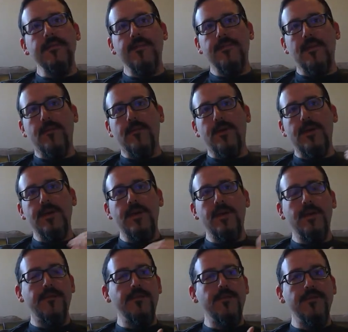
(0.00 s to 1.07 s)
somewhat.
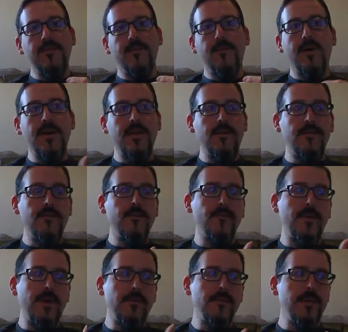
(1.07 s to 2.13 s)
If you're somebody who's
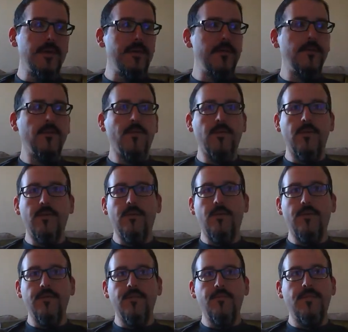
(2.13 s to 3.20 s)
bedridden
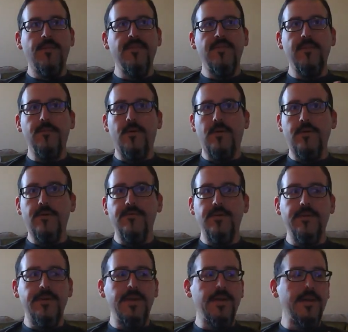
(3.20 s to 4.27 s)
or spends the bulk of
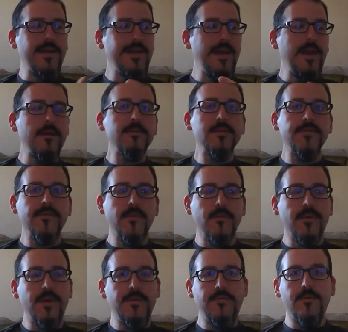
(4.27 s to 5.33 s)
their day on a couch for
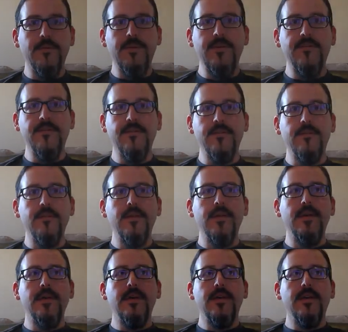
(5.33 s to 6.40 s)
whatever reason,
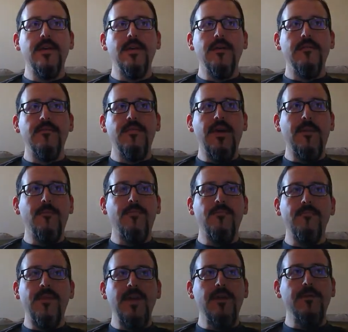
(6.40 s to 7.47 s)

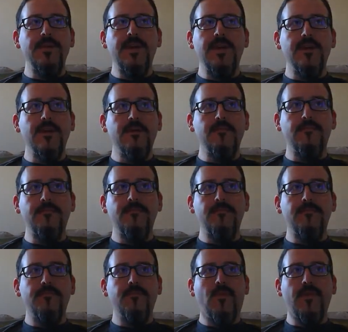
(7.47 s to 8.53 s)
that may go down to
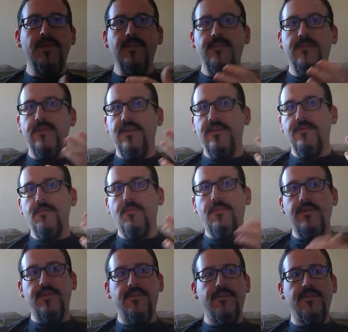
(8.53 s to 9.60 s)
0.6,
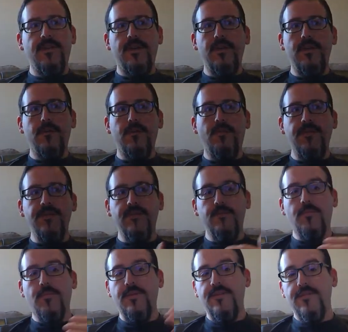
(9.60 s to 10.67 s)
0.6,
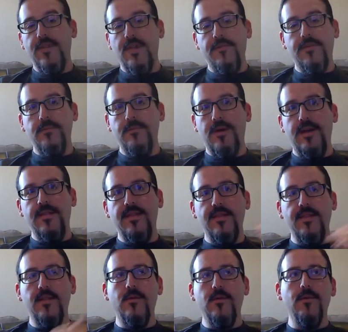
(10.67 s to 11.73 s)
0.7, right in that
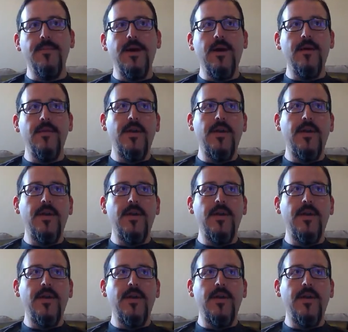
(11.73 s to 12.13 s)
lower bout of that.